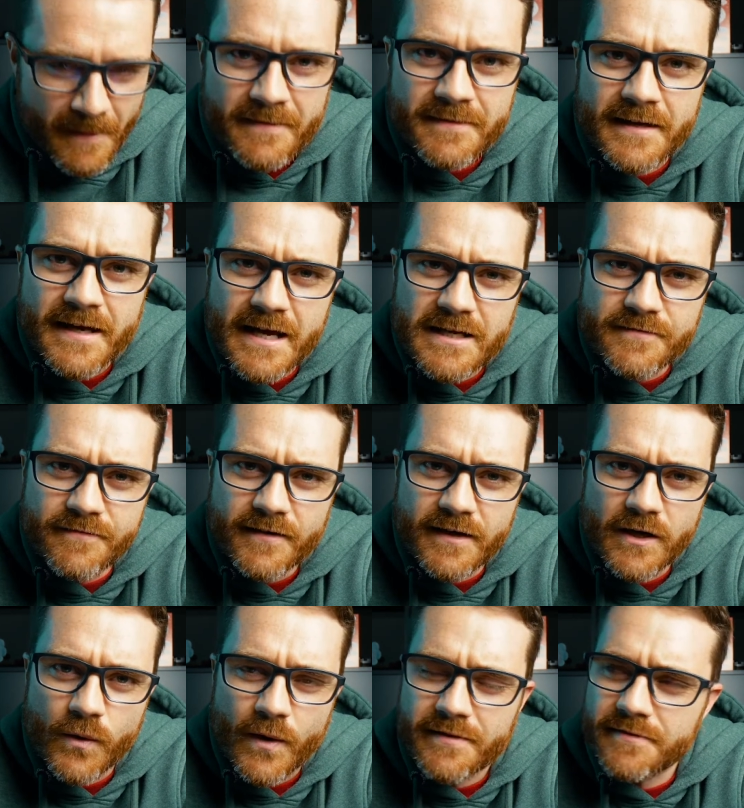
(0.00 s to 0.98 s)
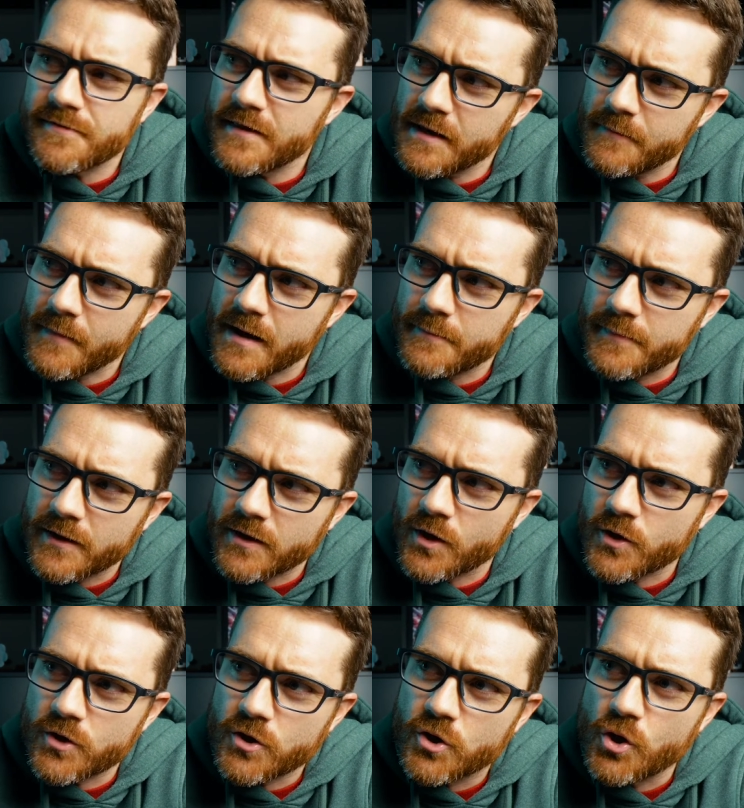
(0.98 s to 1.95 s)
The next video I think might be
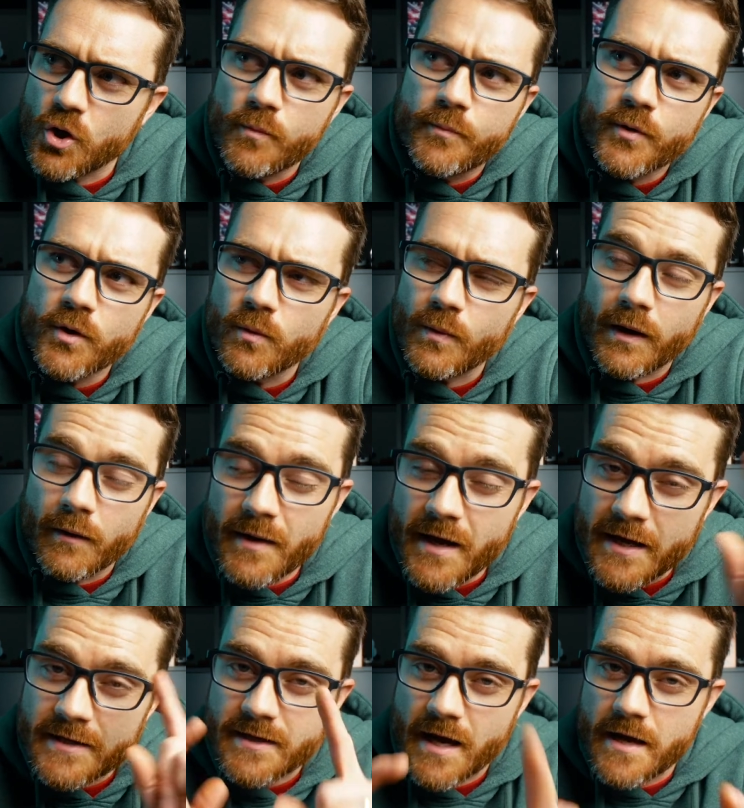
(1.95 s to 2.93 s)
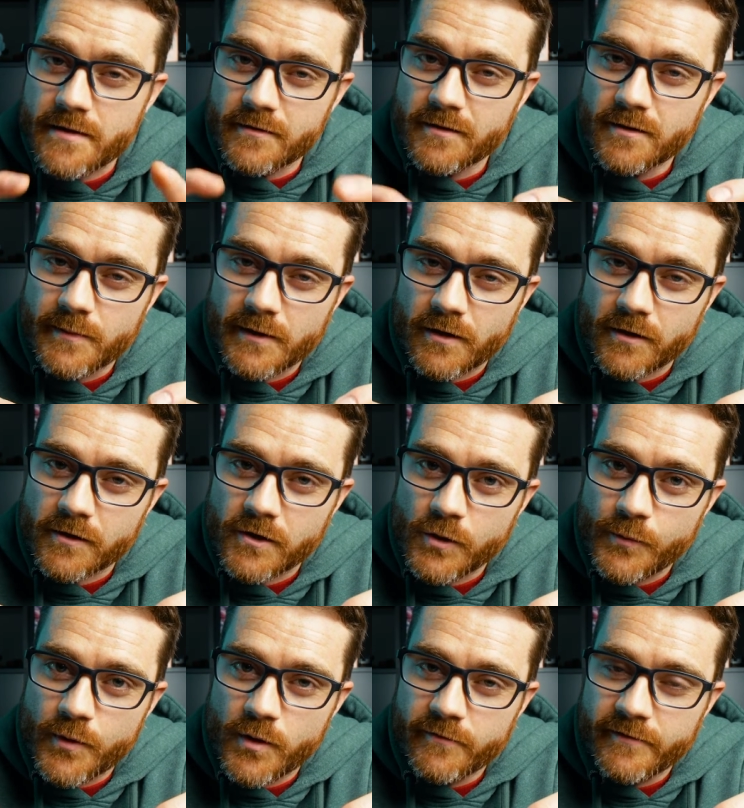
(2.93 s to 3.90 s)
another GoPro. Well, it's either going to be another
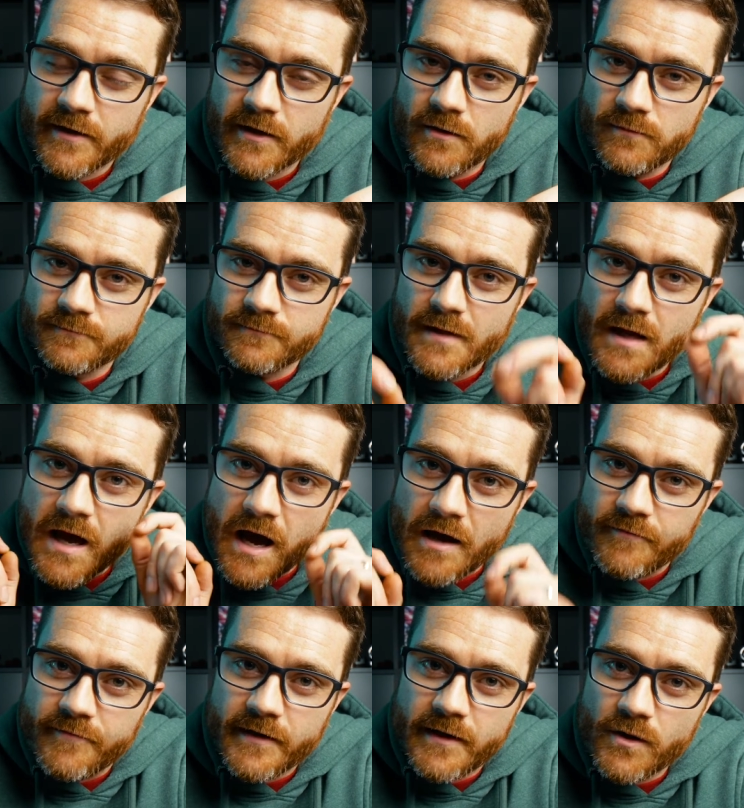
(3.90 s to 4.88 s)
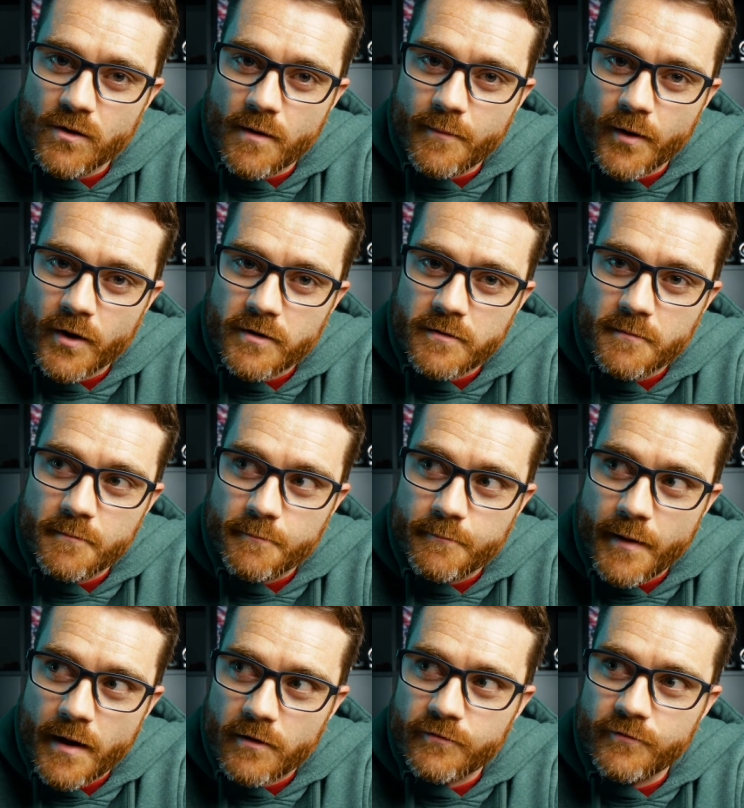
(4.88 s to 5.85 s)
GoPro video, a video about
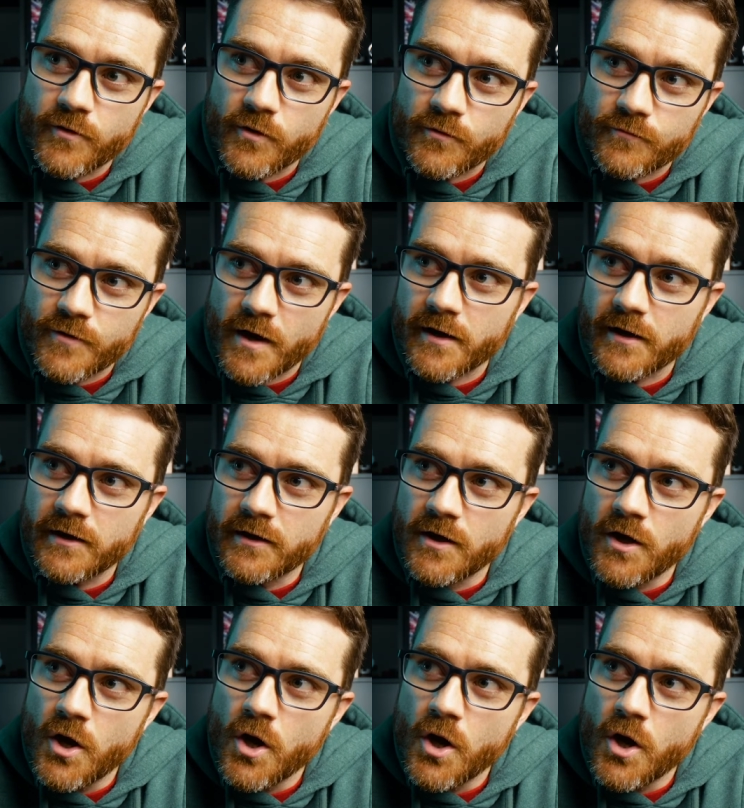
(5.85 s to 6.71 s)
barefoot running,